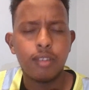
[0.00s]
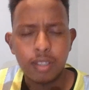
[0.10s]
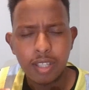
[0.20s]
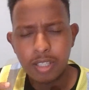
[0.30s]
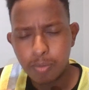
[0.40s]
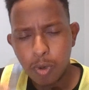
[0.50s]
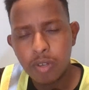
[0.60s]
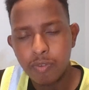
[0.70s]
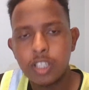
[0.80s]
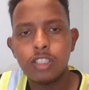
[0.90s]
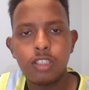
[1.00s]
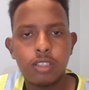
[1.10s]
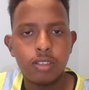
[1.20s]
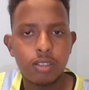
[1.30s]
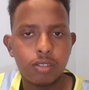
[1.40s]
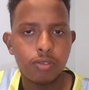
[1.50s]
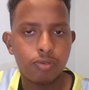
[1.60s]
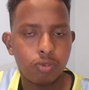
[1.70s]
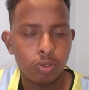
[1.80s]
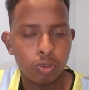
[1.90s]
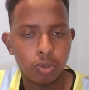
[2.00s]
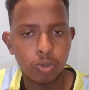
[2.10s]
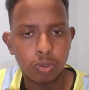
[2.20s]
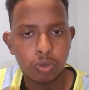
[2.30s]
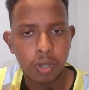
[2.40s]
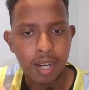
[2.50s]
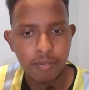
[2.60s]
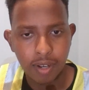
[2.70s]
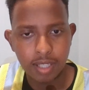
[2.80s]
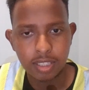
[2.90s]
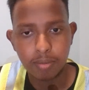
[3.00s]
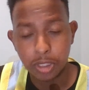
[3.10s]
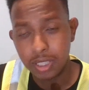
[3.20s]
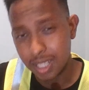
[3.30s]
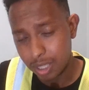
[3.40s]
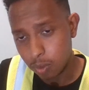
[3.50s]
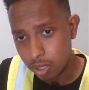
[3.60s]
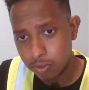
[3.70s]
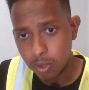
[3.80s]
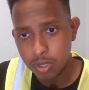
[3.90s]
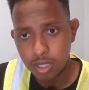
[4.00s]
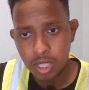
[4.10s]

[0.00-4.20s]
It's more advanced for advanced machine learning workflows,